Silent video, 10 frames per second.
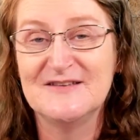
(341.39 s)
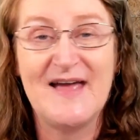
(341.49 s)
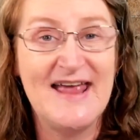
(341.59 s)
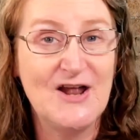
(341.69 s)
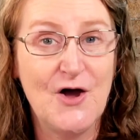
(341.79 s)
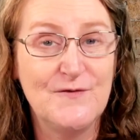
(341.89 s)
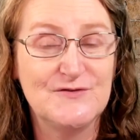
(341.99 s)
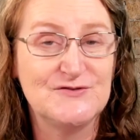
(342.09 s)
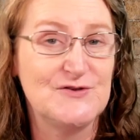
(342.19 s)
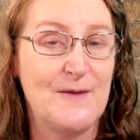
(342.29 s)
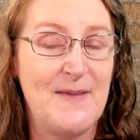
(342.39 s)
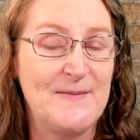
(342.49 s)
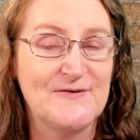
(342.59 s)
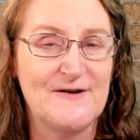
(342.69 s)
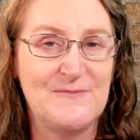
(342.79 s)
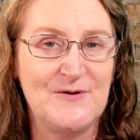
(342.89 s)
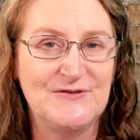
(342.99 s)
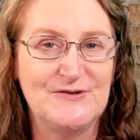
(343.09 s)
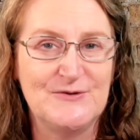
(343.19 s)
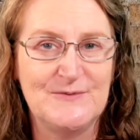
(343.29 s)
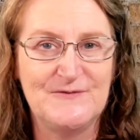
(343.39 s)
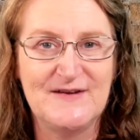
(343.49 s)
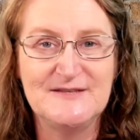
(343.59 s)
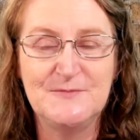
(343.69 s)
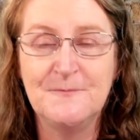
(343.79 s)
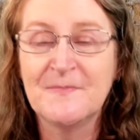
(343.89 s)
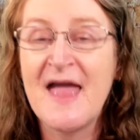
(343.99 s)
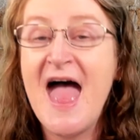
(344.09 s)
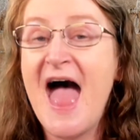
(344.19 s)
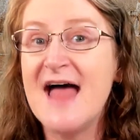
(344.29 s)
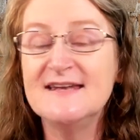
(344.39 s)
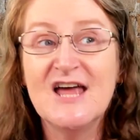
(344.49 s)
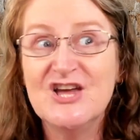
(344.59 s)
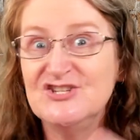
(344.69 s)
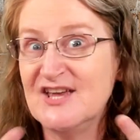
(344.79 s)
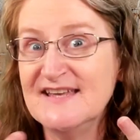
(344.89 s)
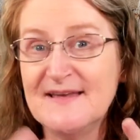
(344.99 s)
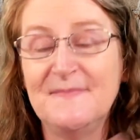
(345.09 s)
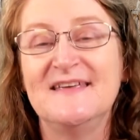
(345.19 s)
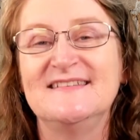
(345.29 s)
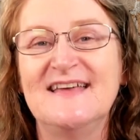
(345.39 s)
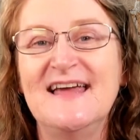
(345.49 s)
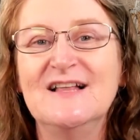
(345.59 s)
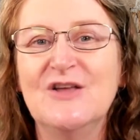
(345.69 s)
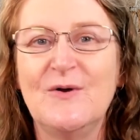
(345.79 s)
So head over to our Papercraft Posse group on Facebook and share something, say hello.